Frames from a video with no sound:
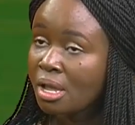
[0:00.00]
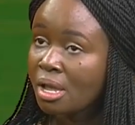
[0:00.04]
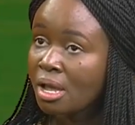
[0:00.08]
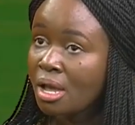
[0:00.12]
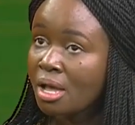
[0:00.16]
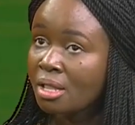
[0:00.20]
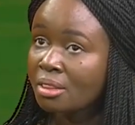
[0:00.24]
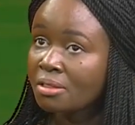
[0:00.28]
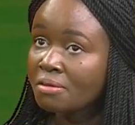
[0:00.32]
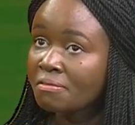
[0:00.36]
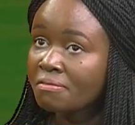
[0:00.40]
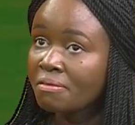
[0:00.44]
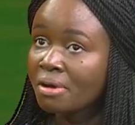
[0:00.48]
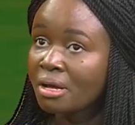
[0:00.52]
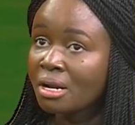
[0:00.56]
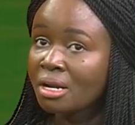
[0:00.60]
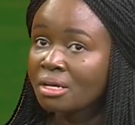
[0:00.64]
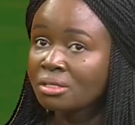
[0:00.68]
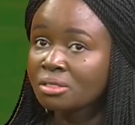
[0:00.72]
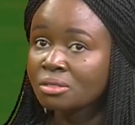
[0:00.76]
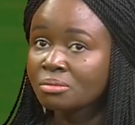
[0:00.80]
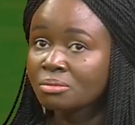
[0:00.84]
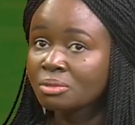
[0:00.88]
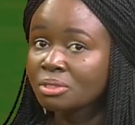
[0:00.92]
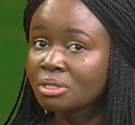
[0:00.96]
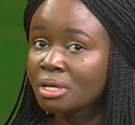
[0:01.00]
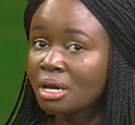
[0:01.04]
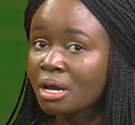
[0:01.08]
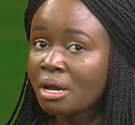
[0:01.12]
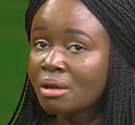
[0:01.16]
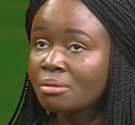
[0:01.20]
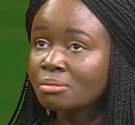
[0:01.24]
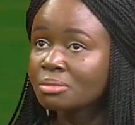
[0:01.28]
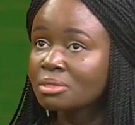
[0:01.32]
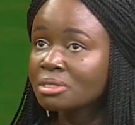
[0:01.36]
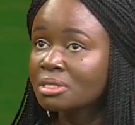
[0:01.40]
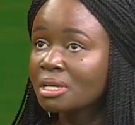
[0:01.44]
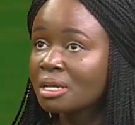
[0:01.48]
and the fact that
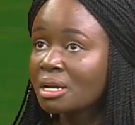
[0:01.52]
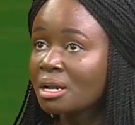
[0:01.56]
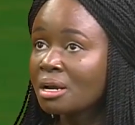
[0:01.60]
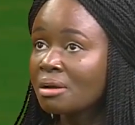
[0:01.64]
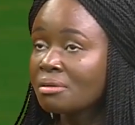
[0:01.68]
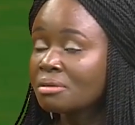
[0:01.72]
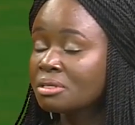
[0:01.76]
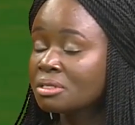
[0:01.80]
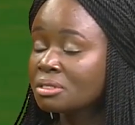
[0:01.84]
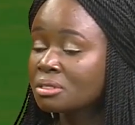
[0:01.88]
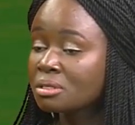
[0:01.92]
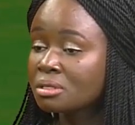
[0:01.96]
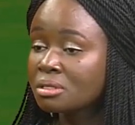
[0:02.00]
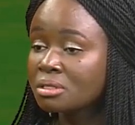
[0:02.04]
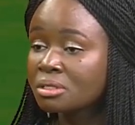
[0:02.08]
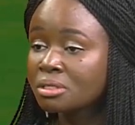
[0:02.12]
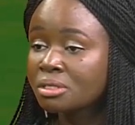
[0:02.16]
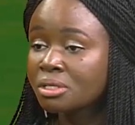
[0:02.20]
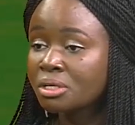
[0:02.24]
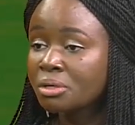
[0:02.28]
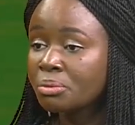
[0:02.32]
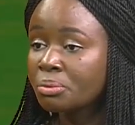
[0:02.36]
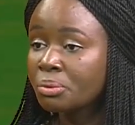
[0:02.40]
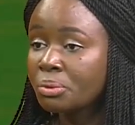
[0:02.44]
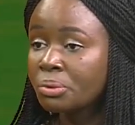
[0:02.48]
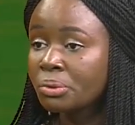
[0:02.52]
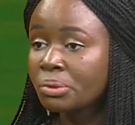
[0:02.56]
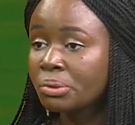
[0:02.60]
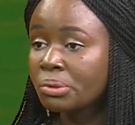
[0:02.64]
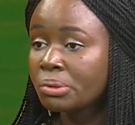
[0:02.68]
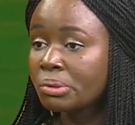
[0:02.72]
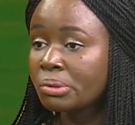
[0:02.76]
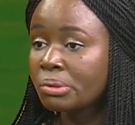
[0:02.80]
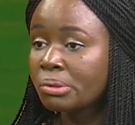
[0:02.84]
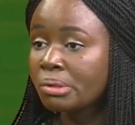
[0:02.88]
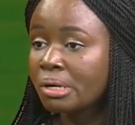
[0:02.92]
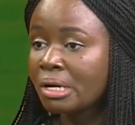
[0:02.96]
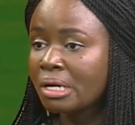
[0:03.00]
sometimes salary is not
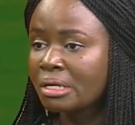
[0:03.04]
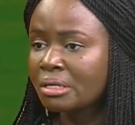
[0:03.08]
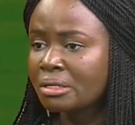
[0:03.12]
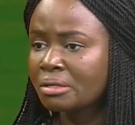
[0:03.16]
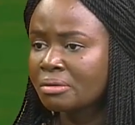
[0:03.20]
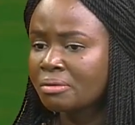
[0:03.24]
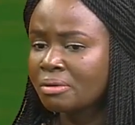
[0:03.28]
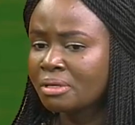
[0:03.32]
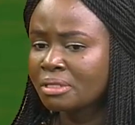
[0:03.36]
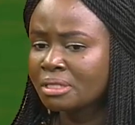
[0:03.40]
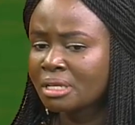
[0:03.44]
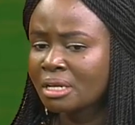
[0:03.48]
stable and the rest.